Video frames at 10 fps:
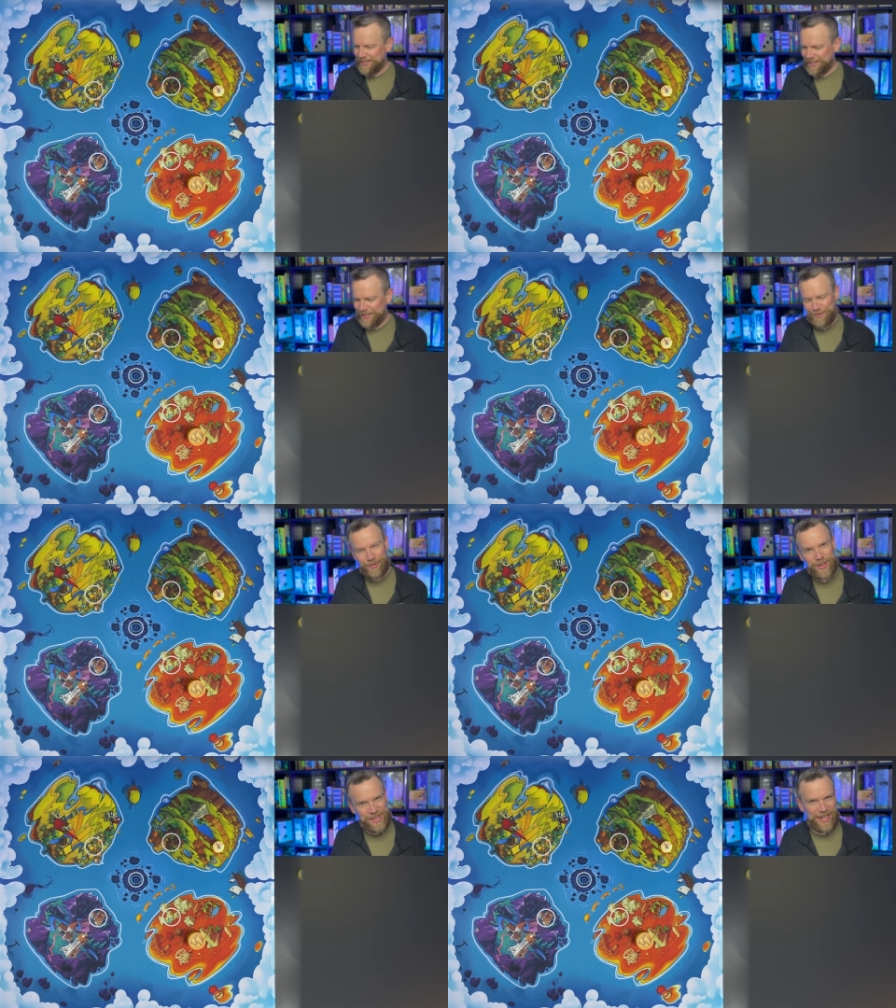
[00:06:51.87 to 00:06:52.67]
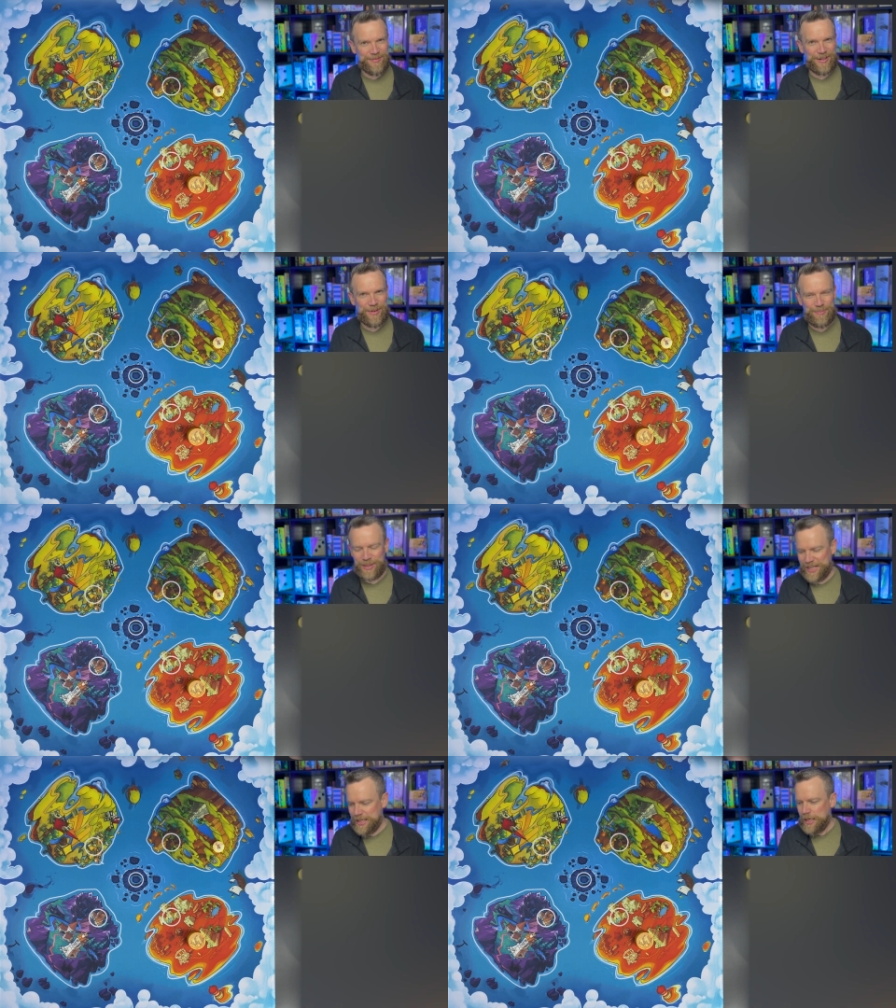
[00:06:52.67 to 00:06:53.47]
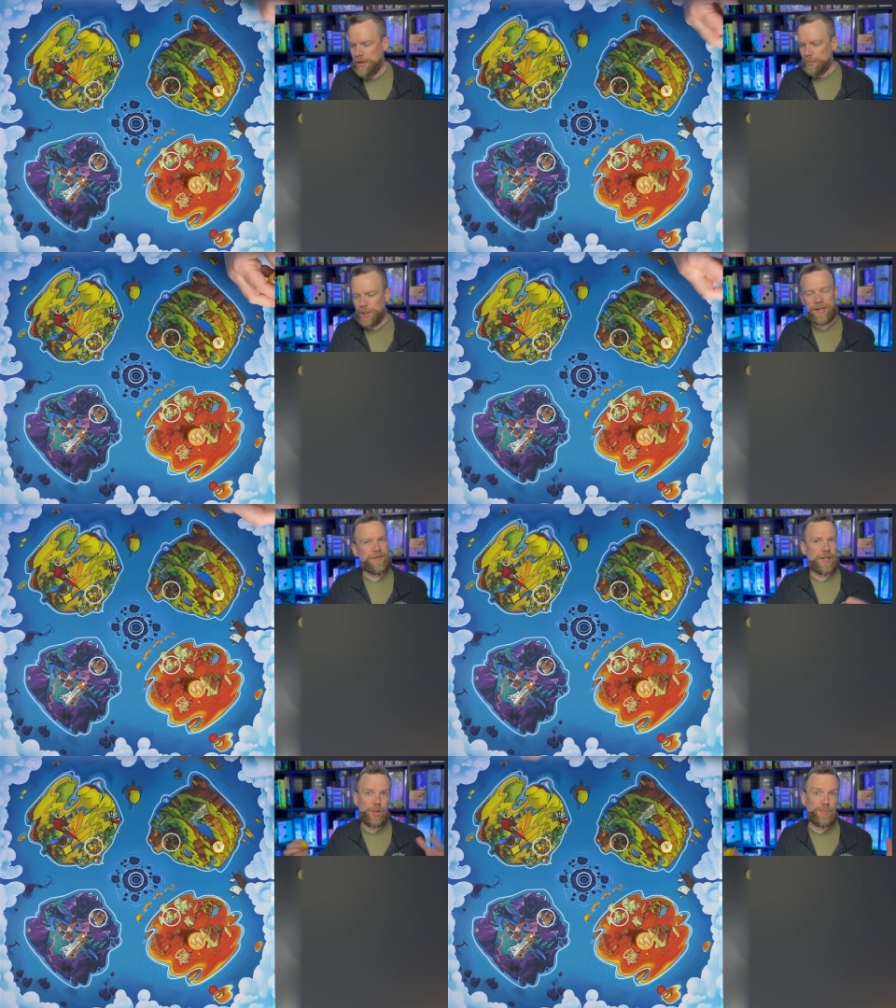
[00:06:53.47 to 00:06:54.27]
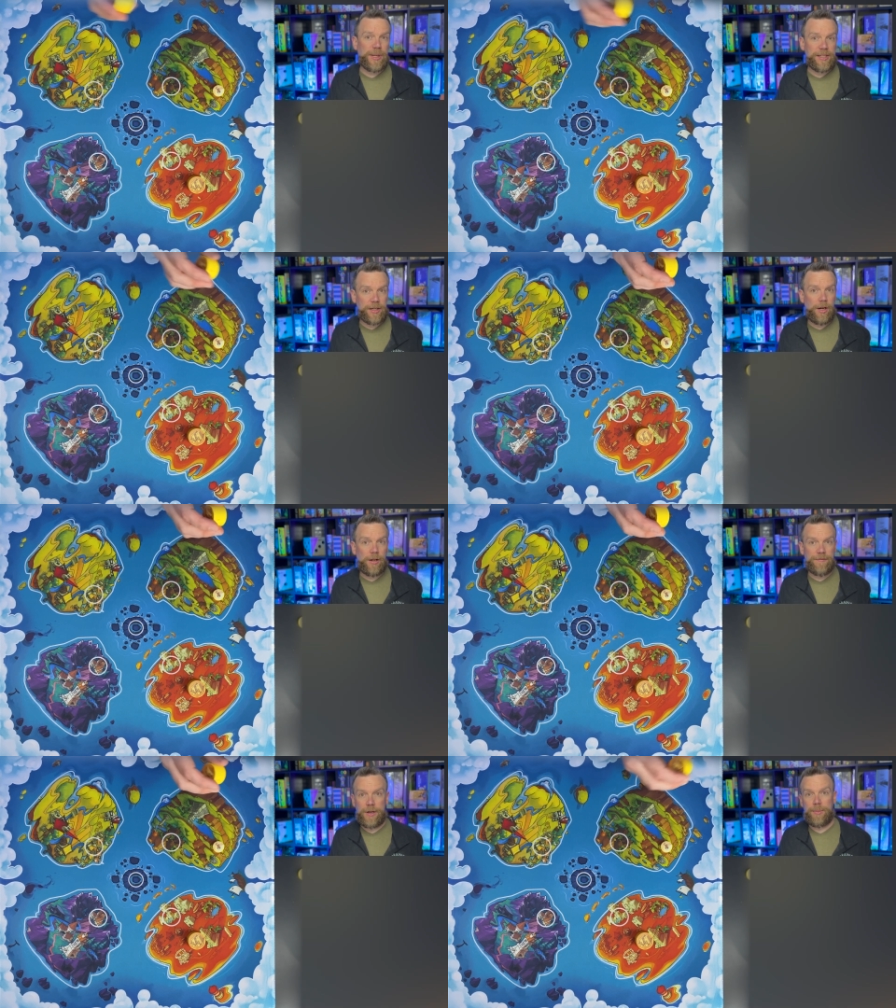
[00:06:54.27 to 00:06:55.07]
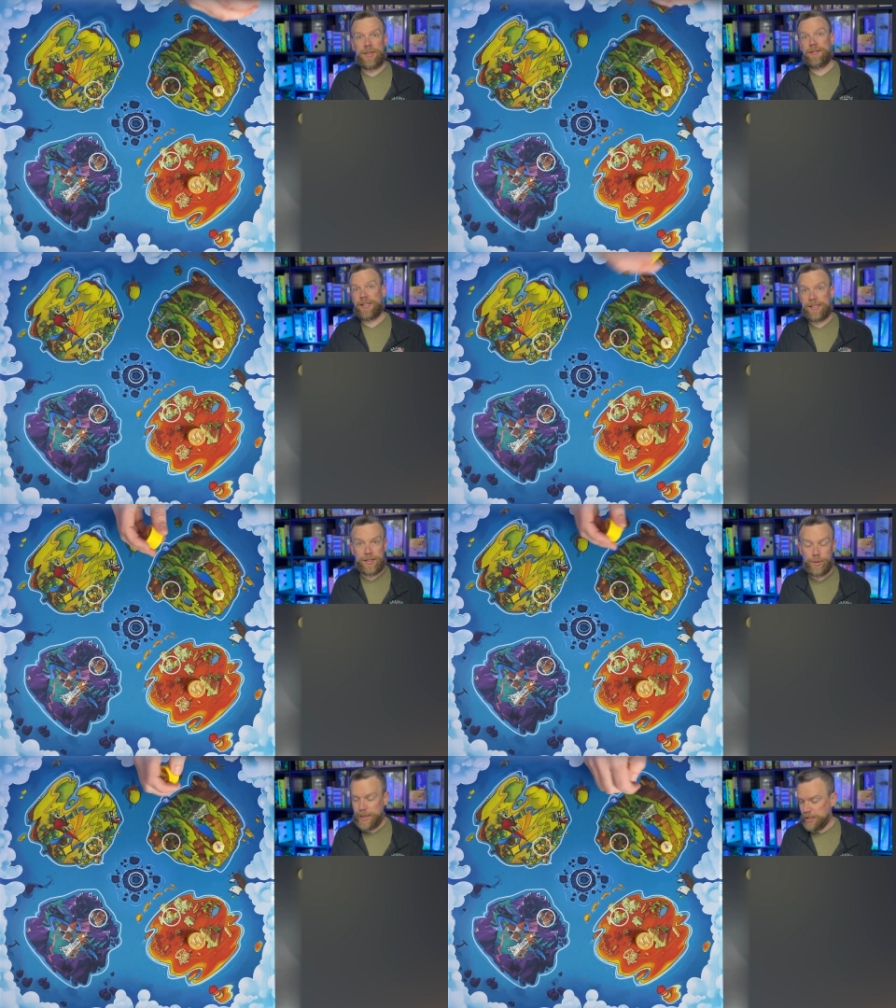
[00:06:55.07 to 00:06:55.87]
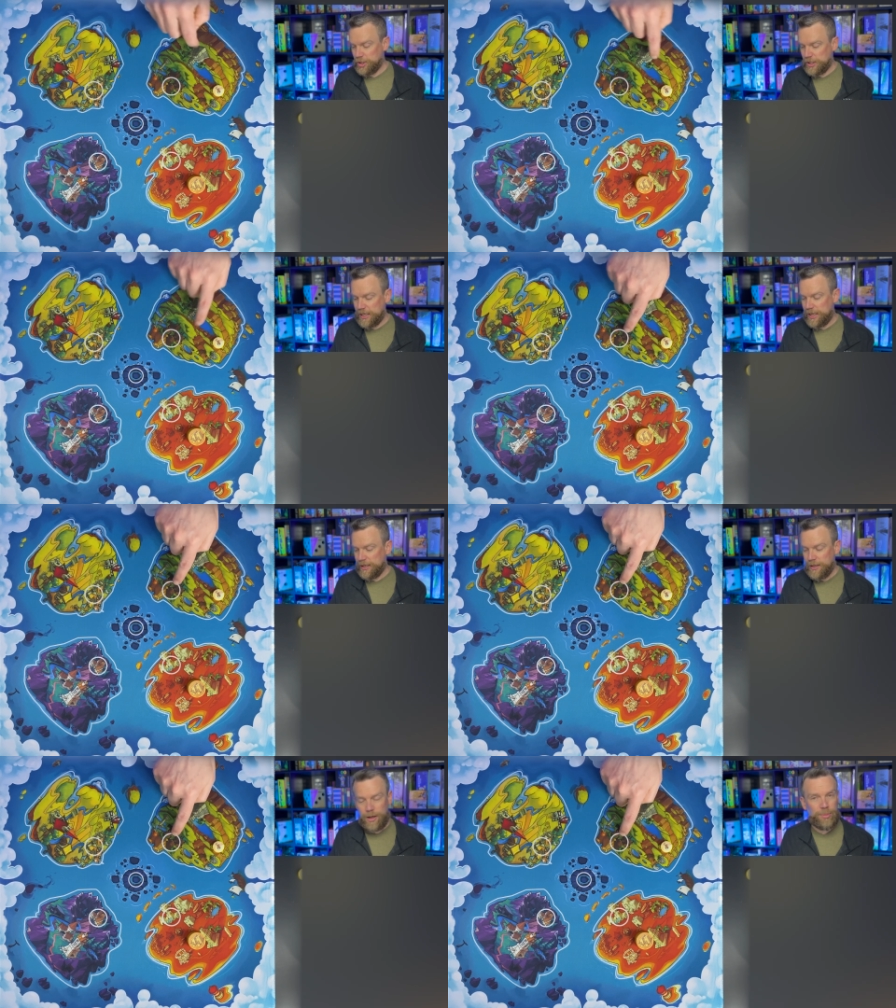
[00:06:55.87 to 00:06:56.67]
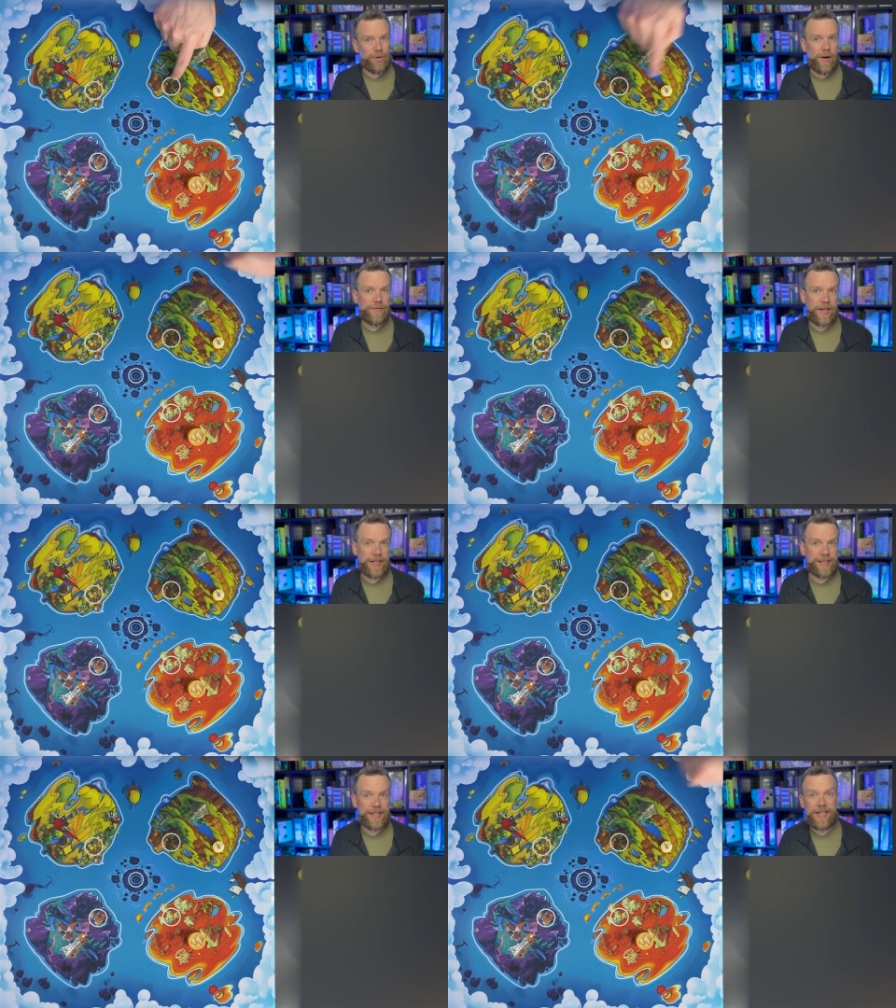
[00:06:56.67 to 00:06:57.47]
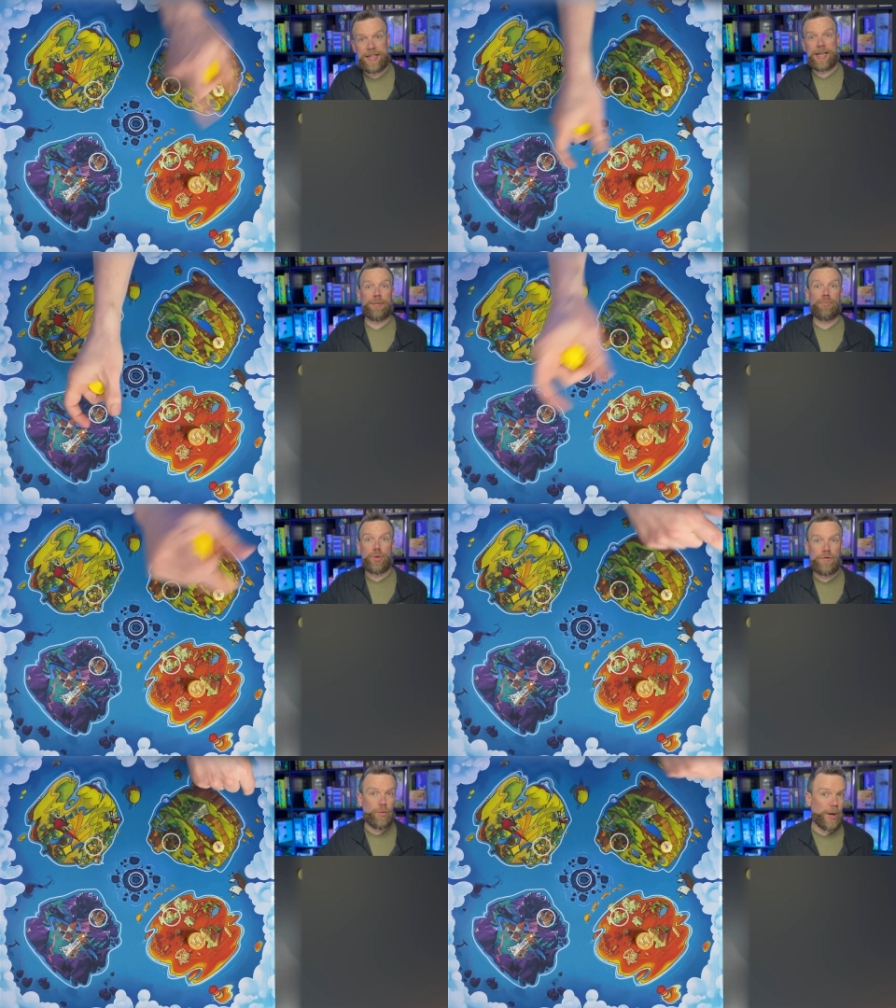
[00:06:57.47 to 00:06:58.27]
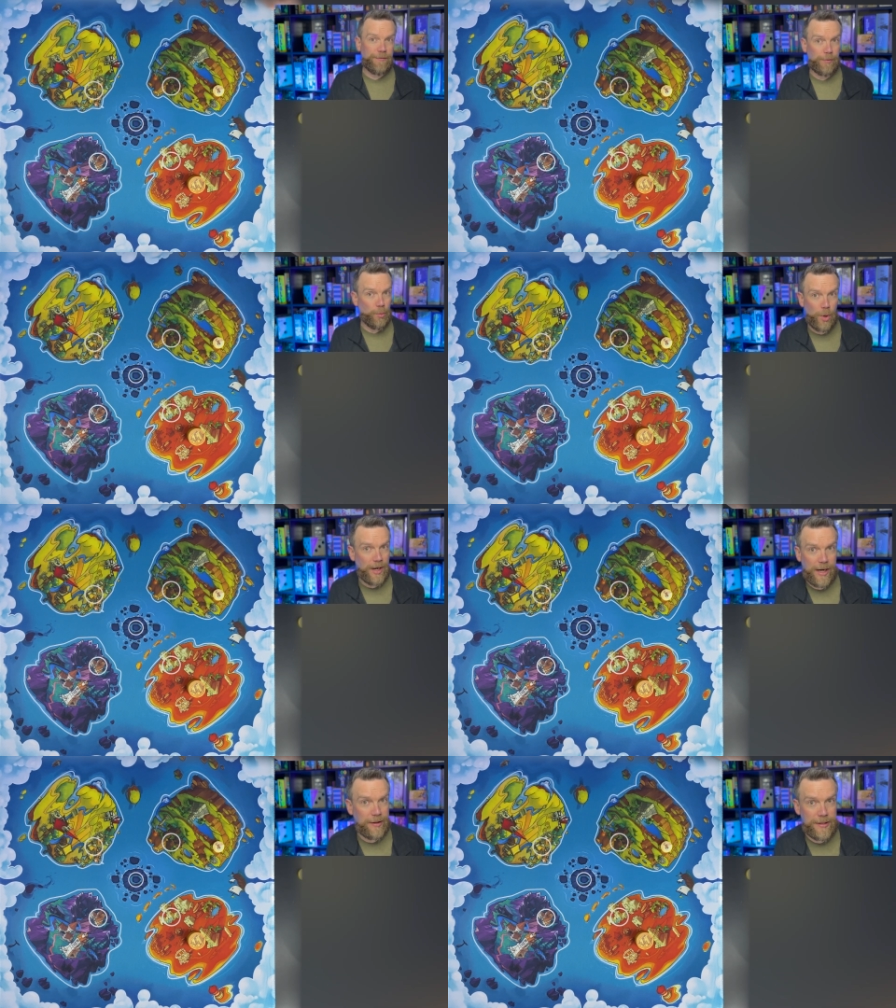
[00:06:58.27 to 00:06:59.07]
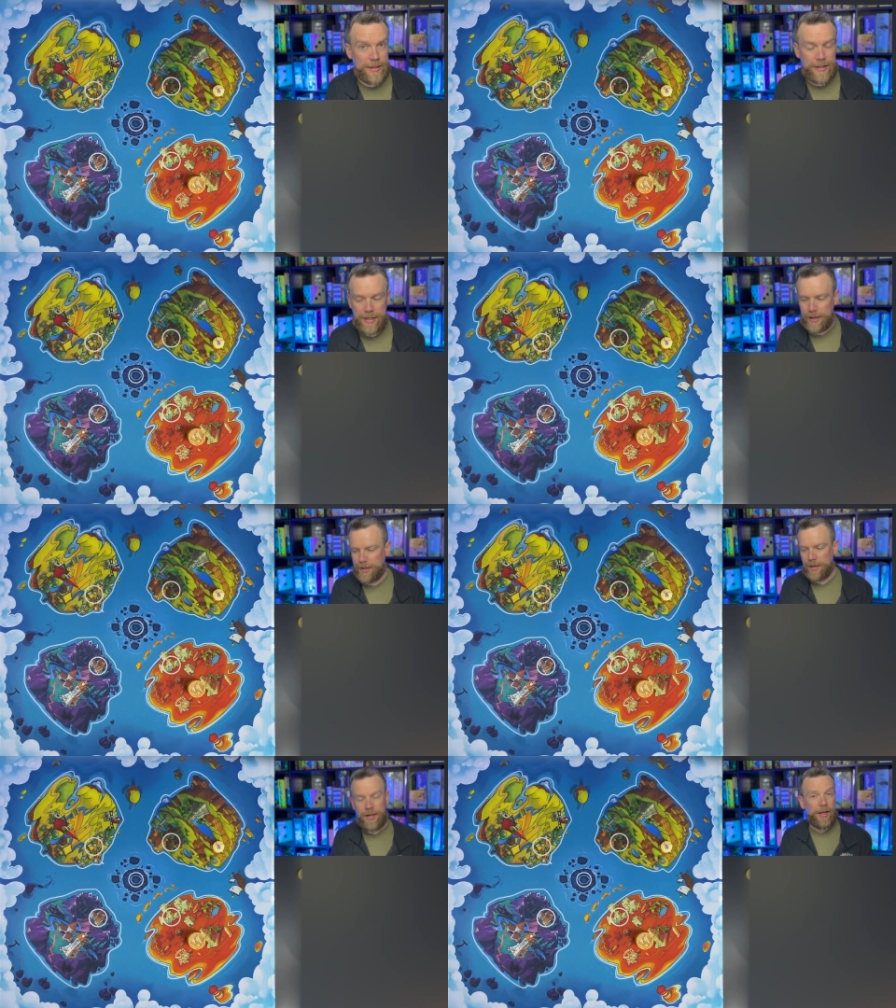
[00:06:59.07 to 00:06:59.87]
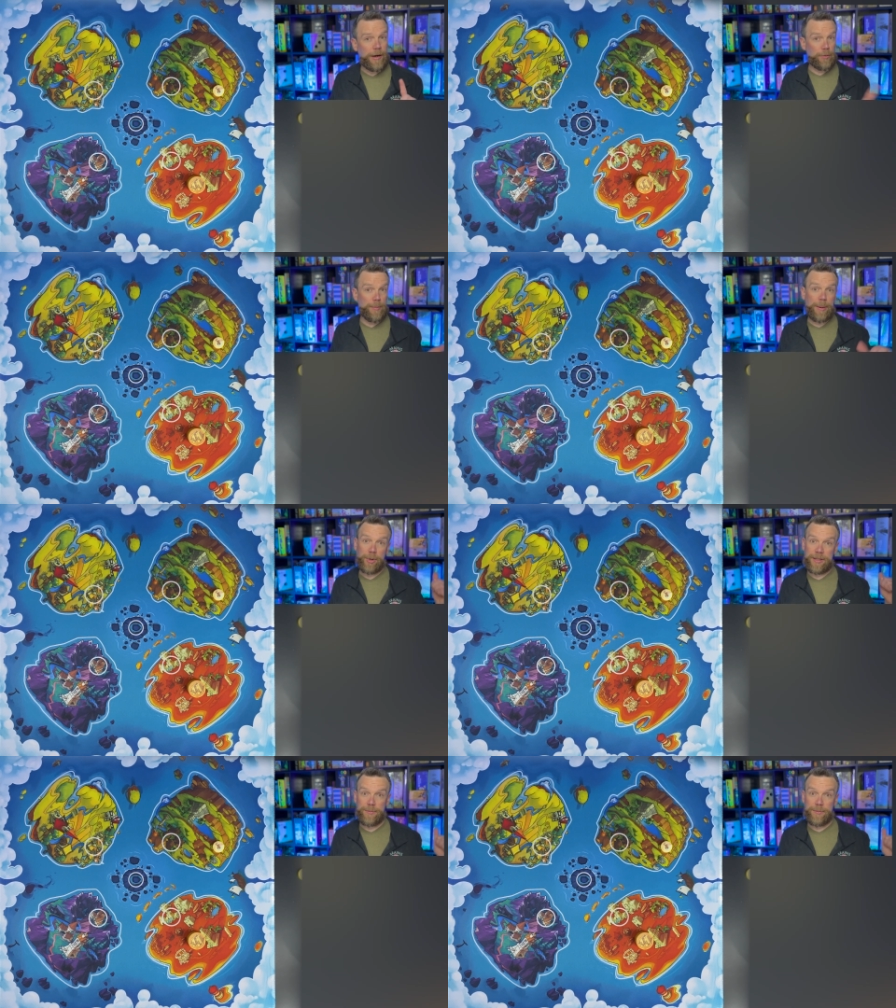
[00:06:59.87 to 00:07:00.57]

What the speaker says: in the first game that we played, but if they do place all of them and then they still manage to get a profit in a city, they can move one from one island to the other. And remember at